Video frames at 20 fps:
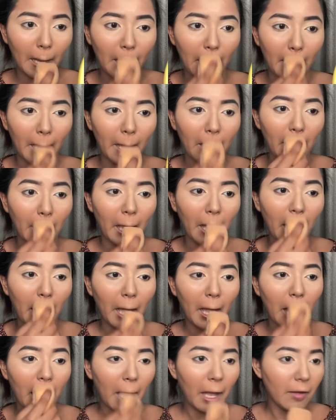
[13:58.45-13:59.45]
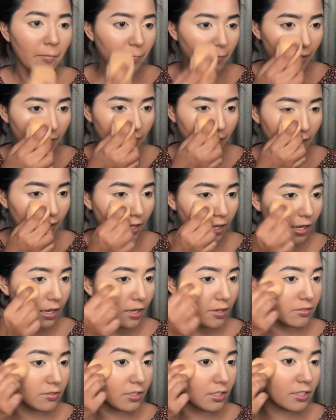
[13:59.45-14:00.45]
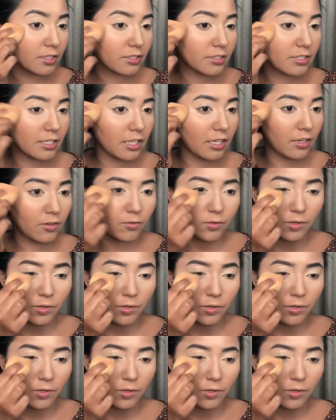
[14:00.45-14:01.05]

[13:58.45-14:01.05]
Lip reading: and blend out the concealer